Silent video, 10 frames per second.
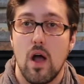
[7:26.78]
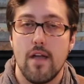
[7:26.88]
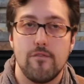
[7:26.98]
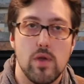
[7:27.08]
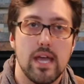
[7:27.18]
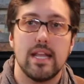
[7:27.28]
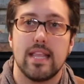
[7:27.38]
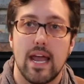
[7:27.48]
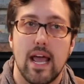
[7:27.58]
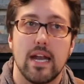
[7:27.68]
If you hit a
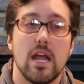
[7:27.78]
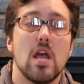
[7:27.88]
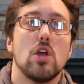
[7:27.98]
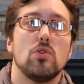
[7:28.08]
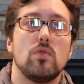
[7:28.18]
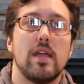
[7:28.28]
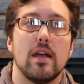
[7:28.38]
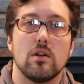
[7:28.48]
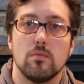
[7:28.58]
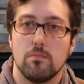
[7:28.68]
dead end, you
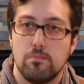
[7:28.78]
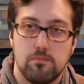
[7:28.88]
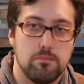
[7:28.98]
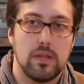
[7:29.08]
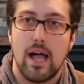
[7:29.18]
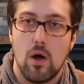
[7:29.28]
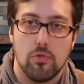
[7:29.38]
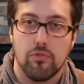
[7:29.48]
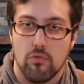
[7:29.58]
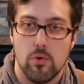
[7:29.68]
can't plow
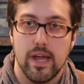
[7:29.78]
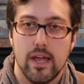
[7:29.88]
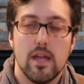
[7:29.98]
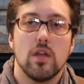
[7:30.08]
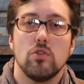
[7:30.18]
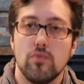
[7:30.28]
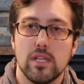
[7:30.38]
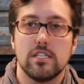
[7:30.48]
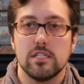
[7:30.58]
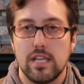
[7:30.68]
through it. You
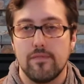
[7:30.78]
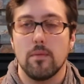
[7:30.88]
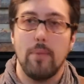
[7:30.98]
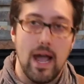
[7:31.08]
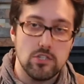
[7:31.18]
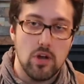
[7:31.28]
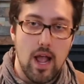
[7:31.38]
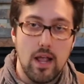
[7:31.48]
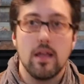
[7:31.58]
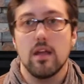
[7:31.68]
really just have to
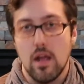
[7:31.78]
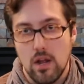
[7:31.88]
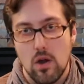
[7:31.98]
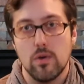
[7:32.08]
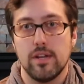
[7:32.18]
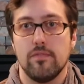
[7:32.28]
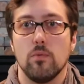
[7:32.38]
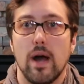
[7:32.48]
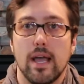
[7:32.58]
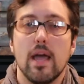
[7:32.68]
backtrack and go a
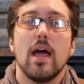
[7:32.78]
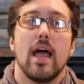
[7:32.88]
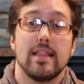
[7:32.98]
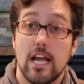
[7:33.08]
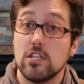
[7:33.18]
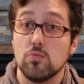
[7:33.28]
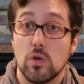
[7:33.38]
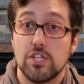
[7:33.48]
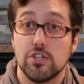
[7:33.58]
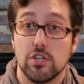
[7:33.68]
different way. And that is
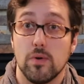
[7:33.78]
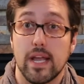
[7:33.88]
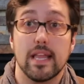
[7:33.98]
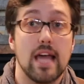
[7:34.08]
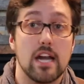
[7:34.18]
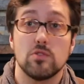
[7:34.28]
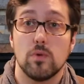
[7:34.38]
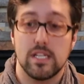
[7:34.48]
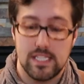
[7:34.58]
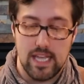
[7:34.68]
what you're doing. That is
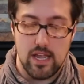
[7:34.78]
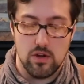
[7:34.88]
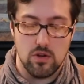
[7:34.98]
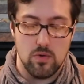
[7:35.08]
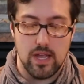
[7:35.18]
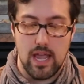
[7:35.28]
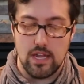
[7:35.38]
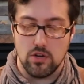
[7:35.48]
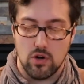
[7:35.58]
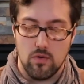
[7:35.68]
what it's saying you're doing,
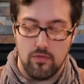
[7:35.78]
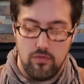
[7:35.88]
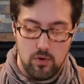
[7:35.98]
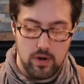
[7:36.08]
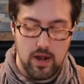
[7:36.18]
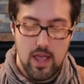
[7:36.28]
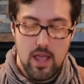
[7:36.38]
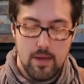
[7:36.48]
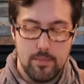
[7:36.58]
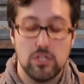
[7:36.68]
and you're going forward.
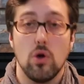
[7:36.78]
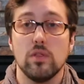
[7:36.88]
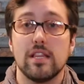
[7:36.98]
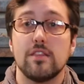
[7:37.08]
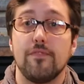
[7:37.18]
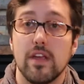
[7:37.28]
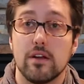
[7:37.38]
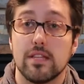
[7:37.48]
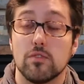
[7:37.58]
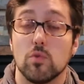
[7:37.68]
But don't let the
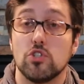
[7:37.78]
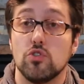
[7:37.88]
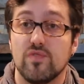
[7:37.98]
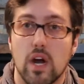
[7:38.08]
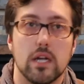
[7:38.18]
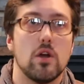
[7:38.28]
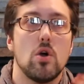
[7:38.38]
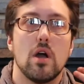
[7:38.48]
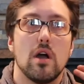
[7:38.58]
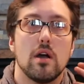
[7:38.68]
fear that what you've done
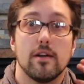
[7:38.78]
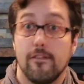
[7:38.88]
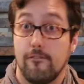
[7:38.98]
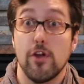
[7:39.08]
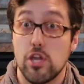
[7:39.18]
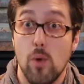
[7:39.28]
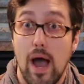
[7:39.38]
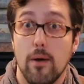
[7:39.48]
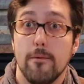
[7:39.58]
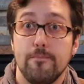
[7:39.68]
freak you
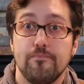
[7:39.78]
out.